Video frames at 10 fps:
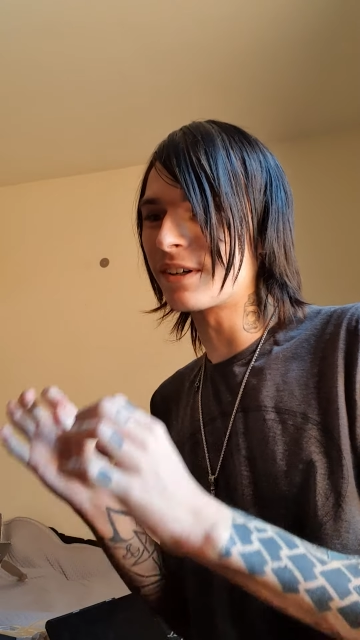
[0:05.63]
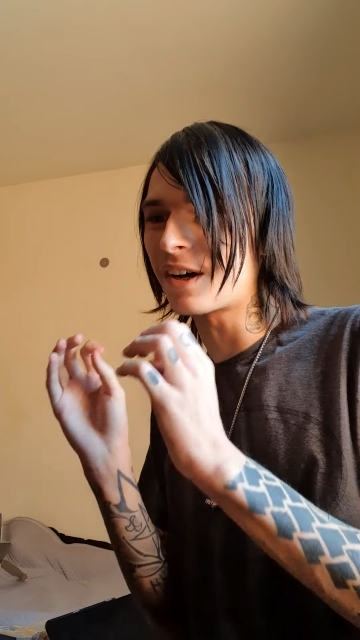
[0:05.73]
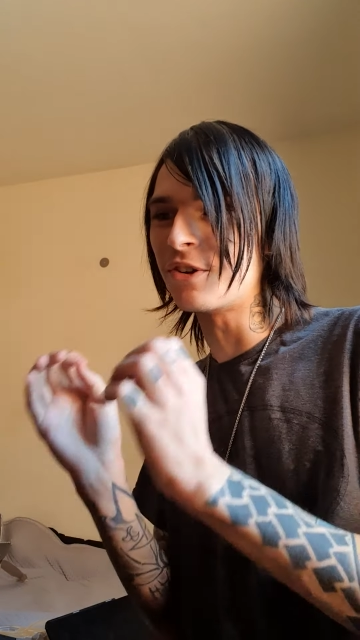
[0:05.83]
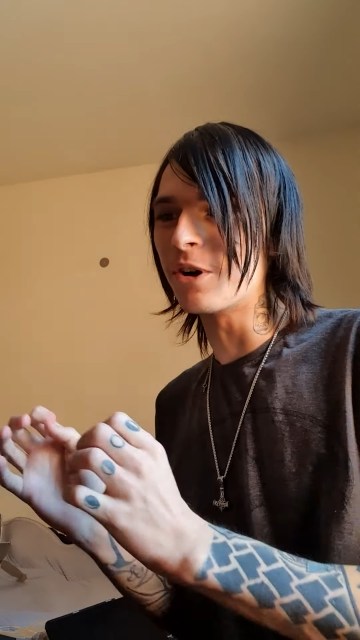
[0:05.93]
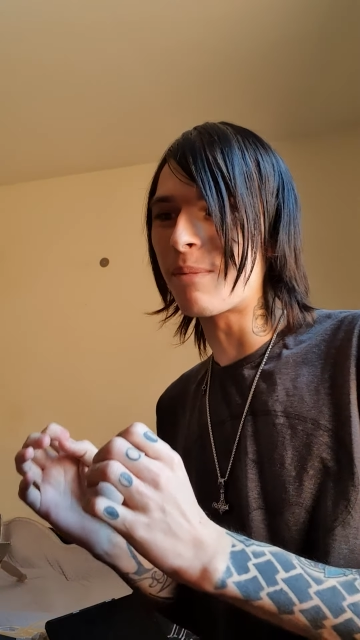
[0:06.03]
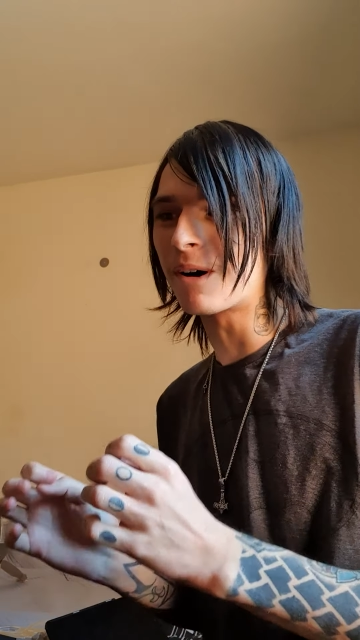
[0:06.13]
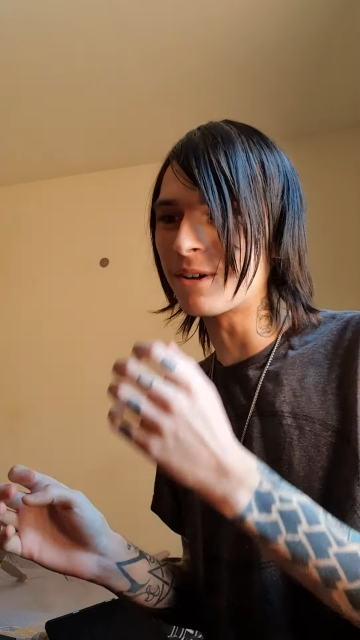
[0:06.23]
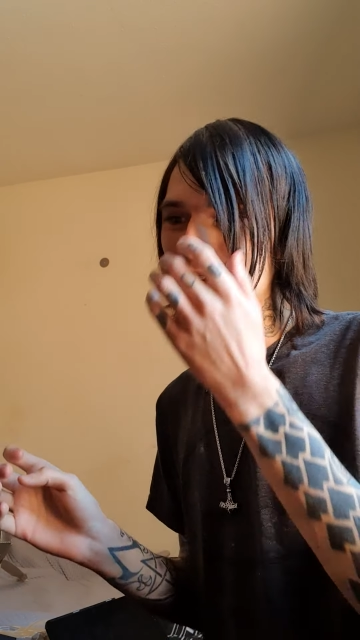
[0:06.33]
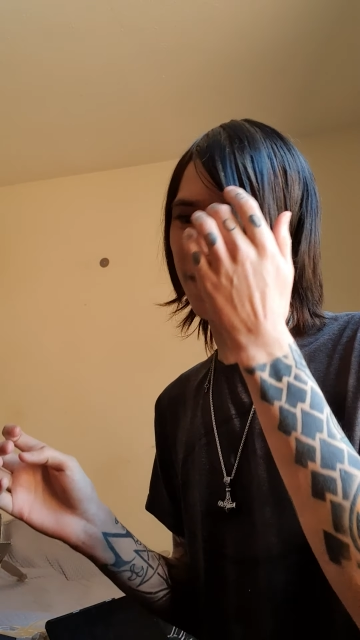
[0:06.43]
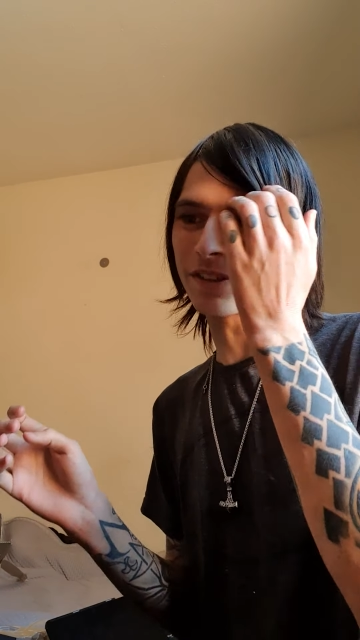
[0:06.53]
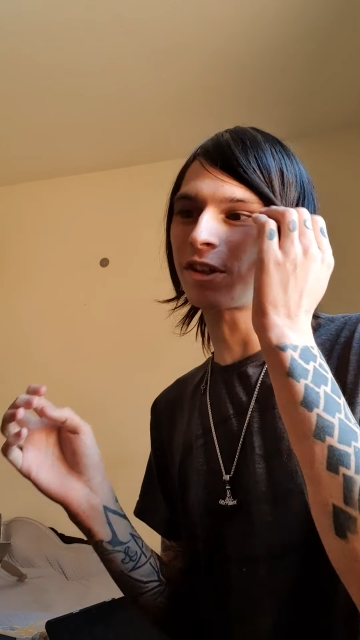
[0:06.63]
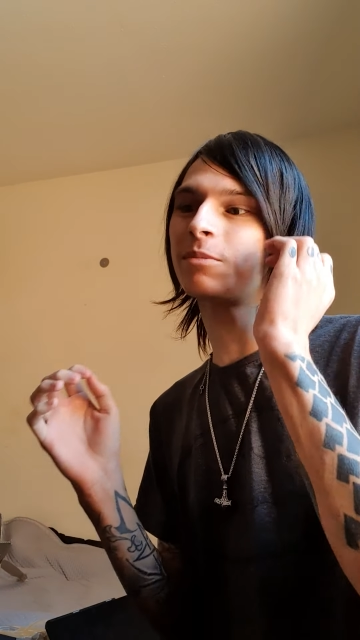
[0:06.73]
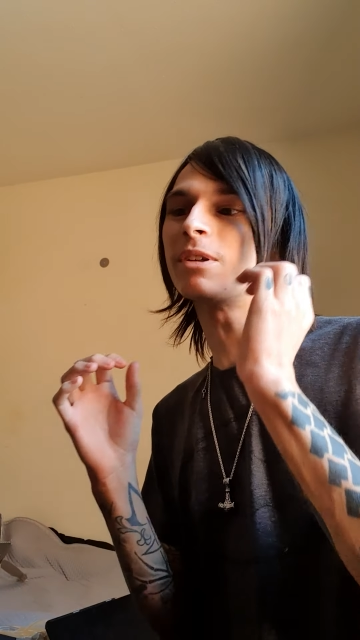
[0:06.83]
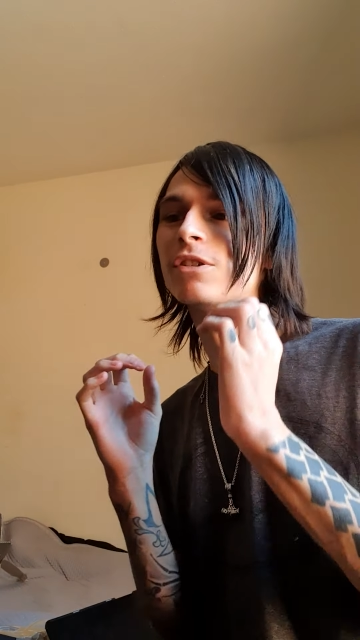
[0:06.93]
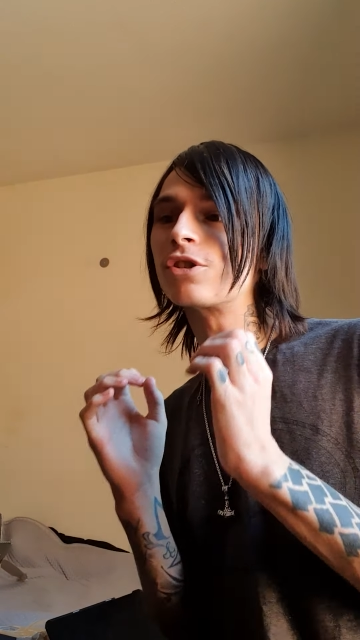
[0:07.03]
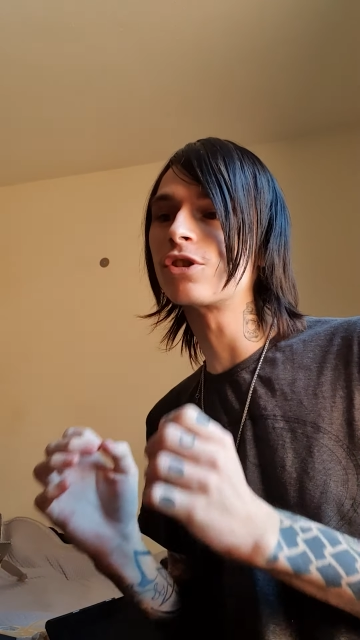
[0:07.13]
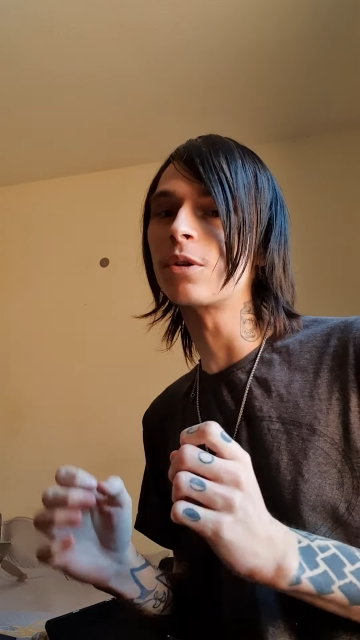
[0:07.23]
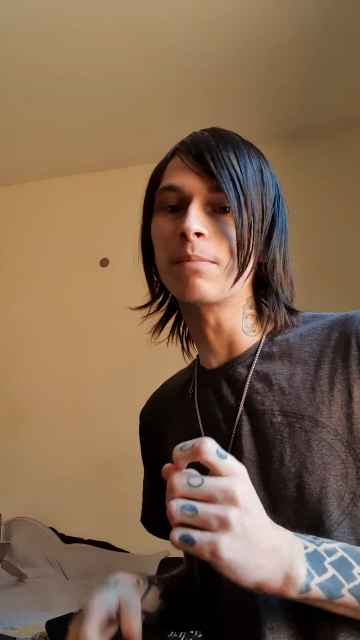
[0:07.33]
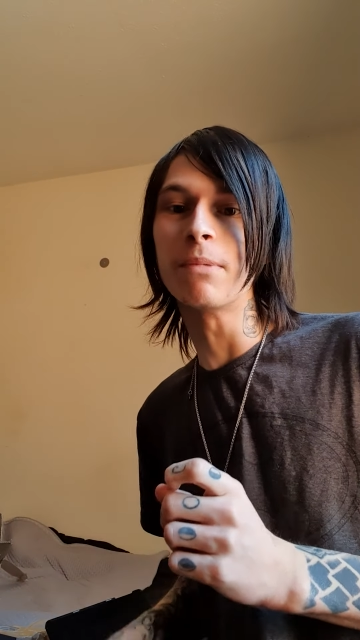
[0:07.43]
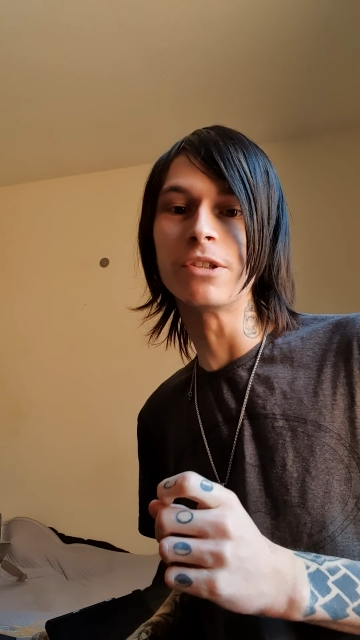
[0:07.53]
I do apologise. I've just been
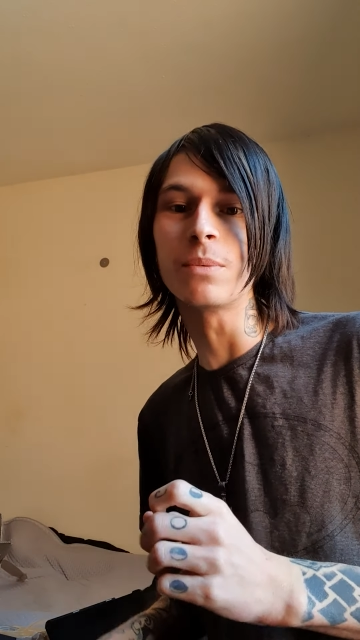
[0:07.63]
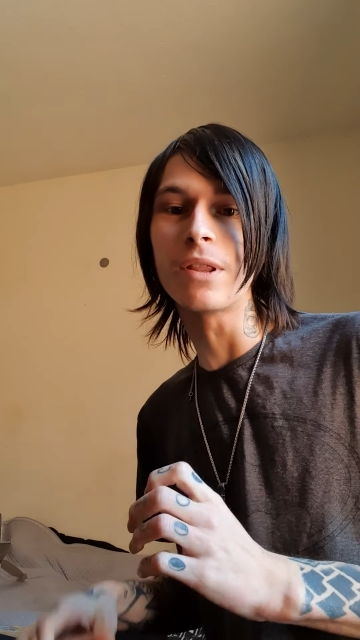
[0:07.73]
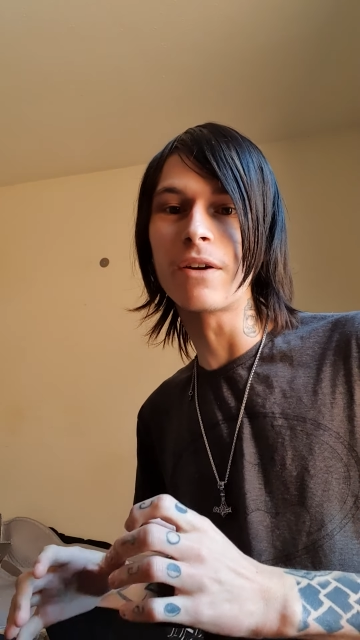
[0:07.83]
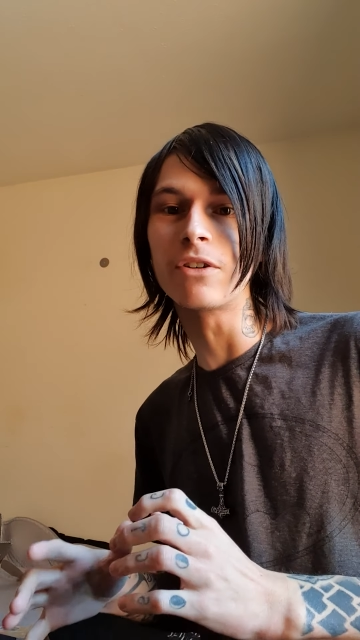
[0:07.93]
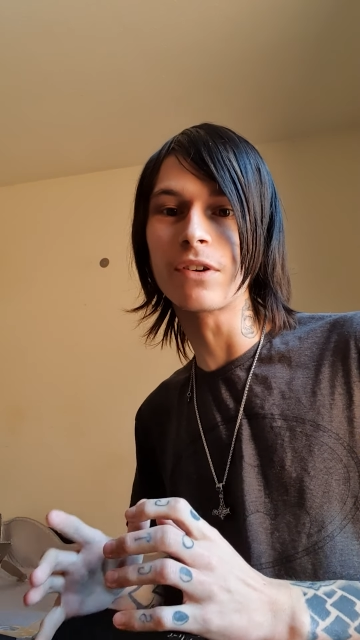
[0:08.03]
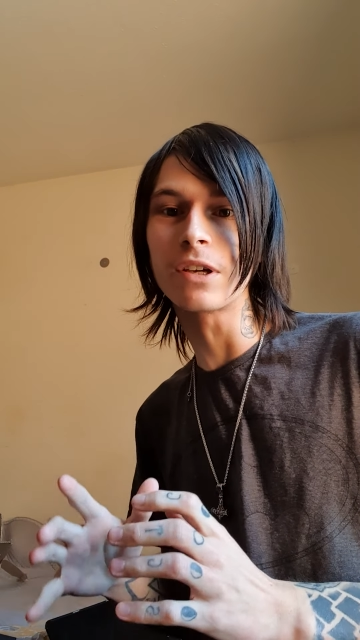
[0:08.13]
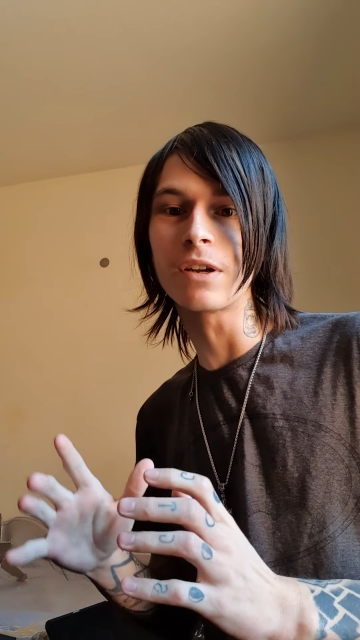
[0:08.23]
super busy with everything.